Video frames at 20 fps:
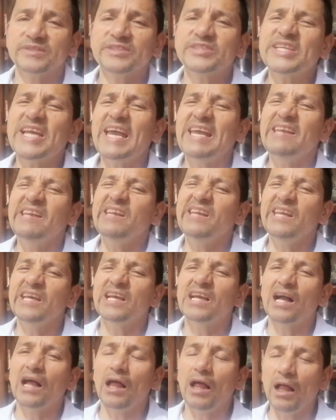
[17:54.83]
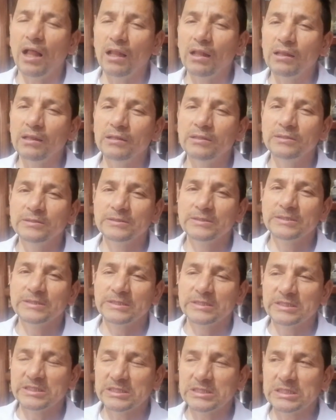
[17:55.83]
technical
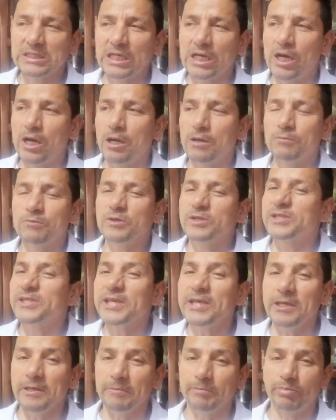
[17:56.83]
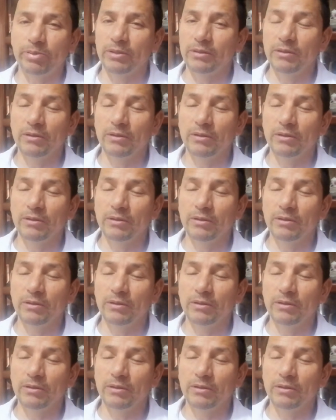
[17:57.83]
receipt.